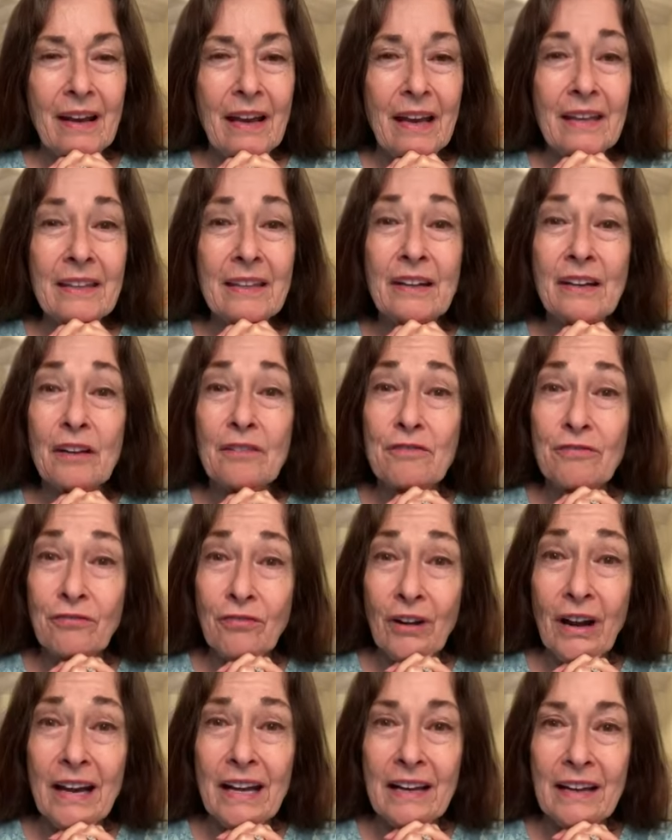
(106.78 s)
And then on
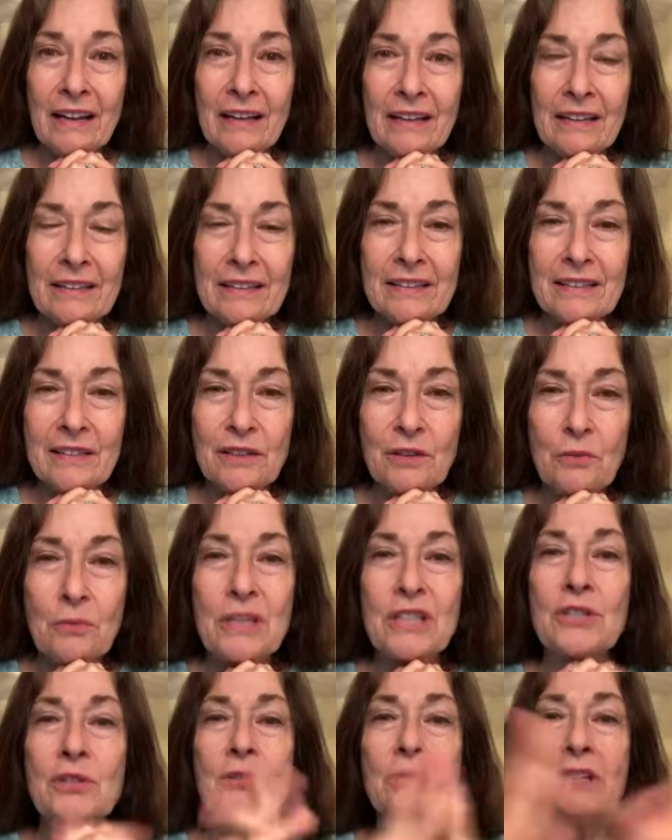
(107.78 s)
Fridays, we
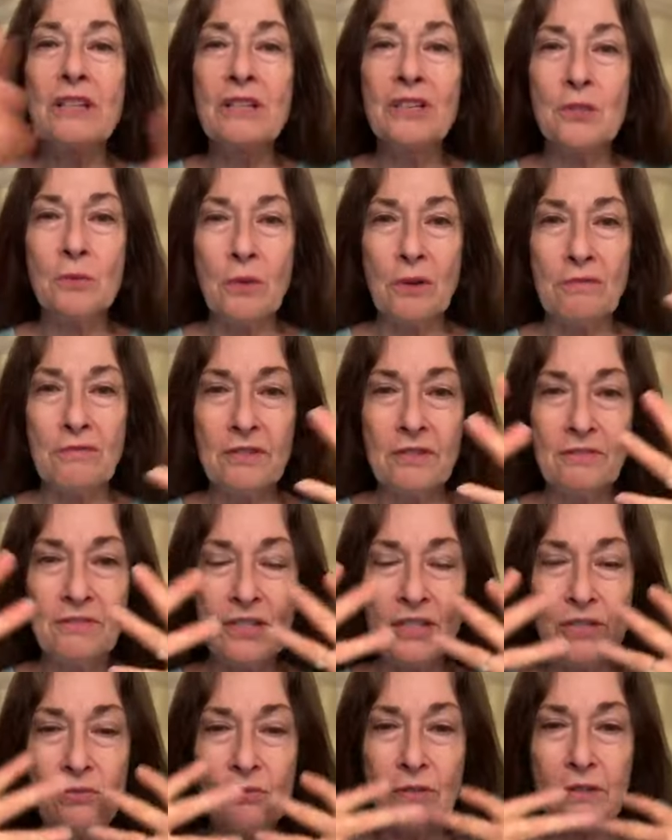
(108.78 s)
tune into our
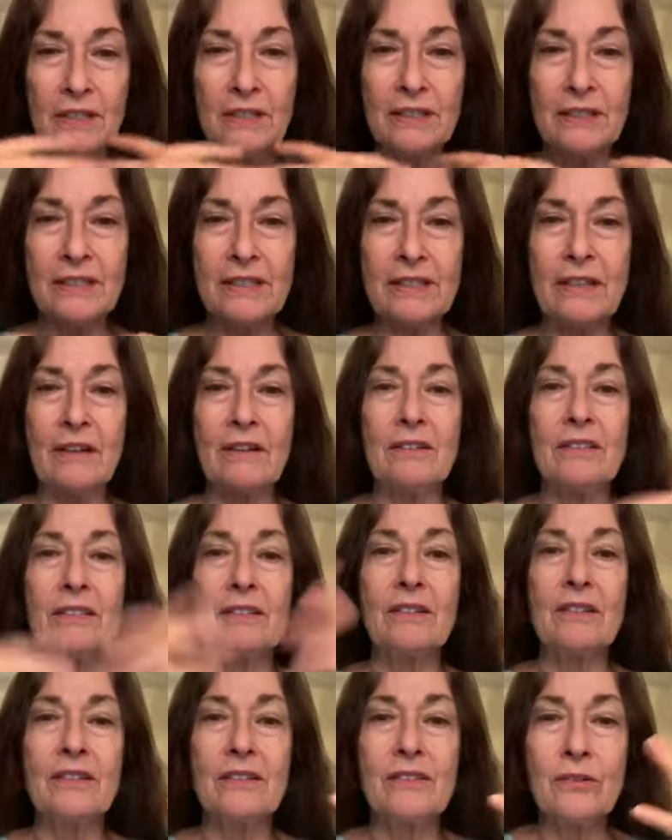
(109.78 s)
fifty trillion cells
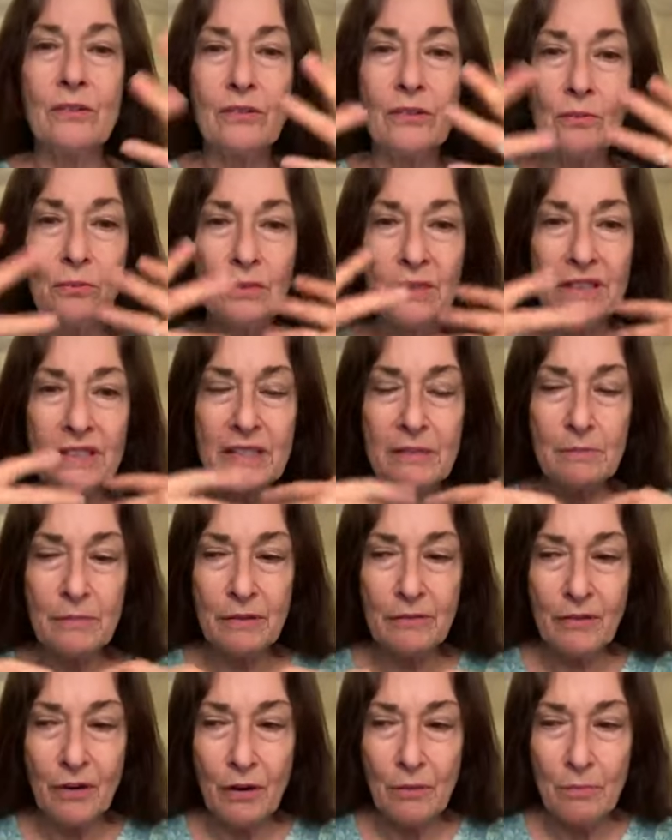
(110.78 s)
and consult the wisdom
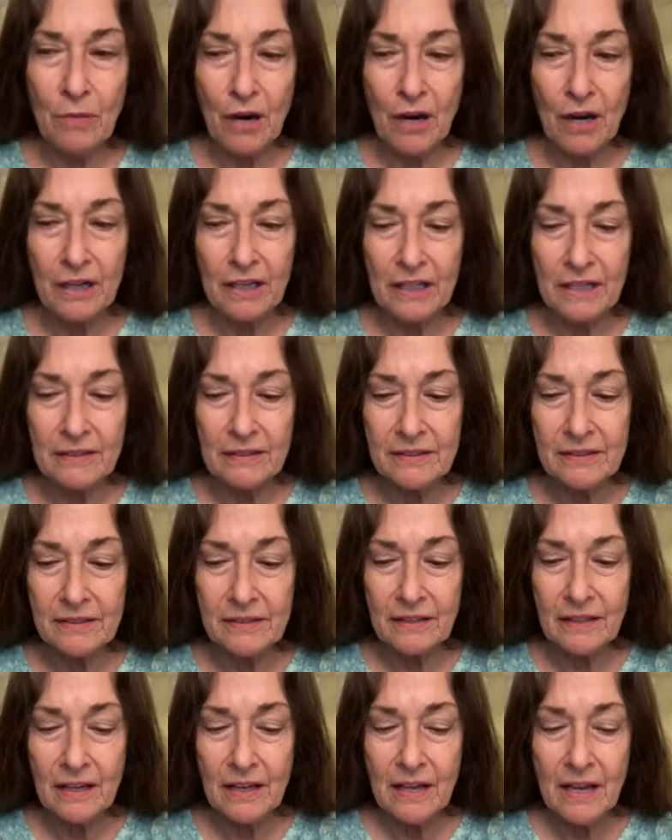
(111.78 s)
of our bodies
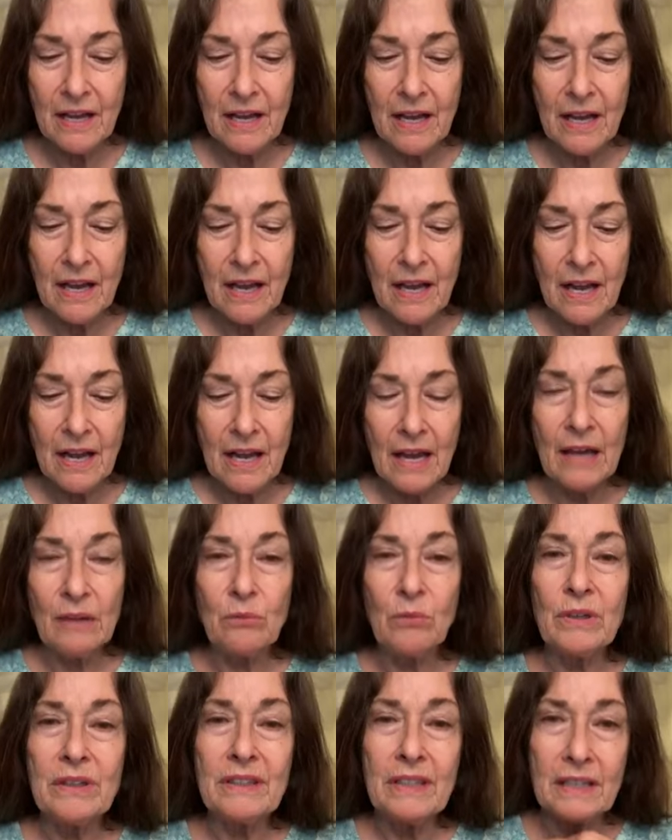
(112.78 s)

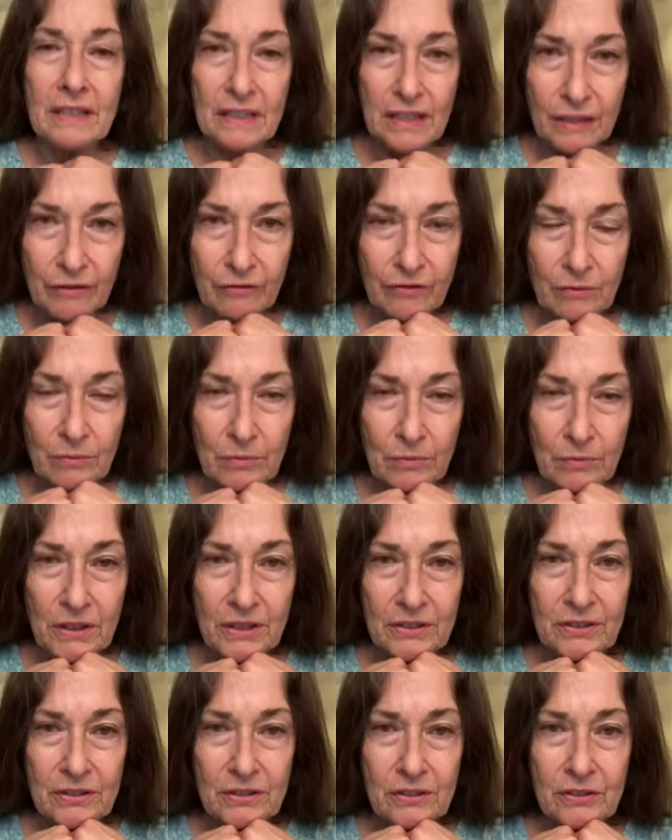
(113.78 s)
and what they need from
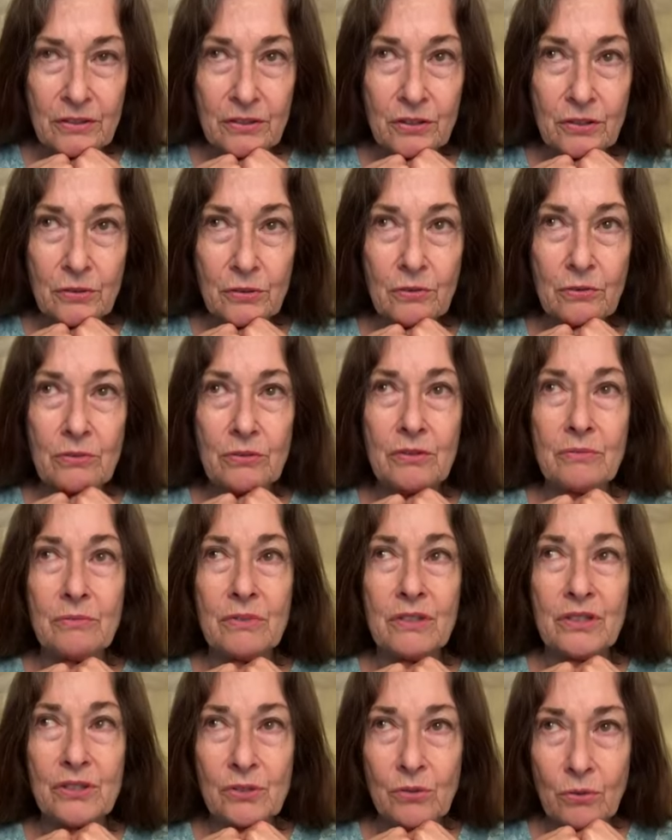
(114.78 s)
us to
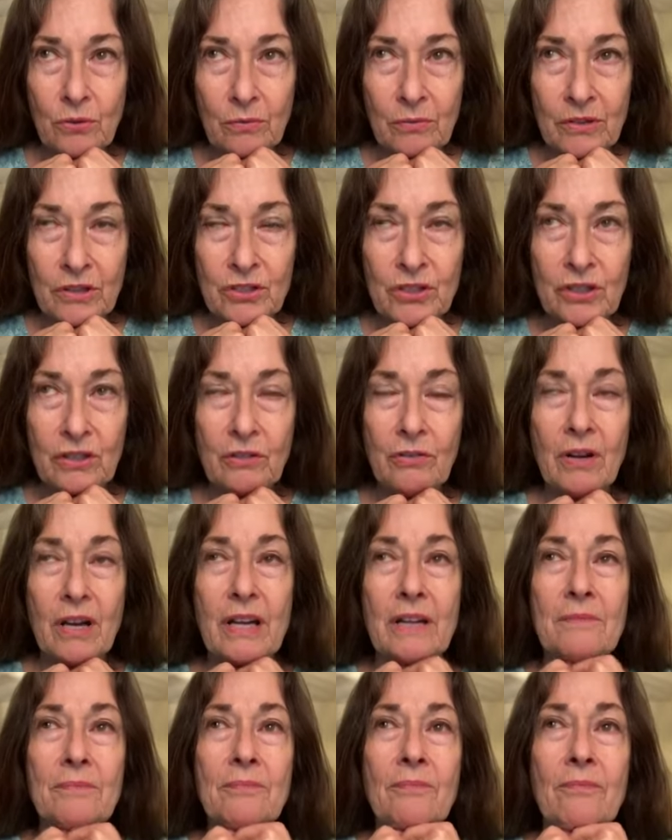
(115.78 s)
restore and
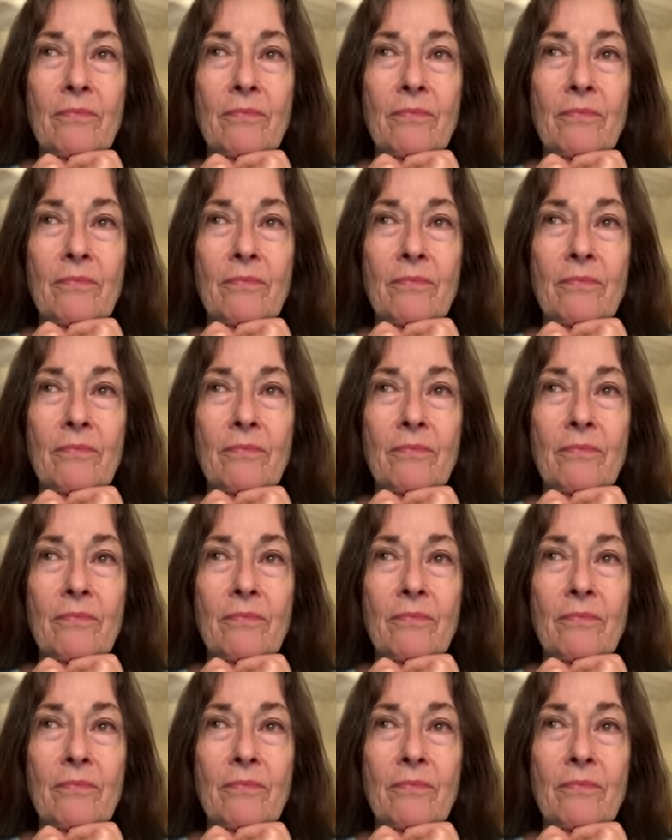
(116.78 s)
regenerate.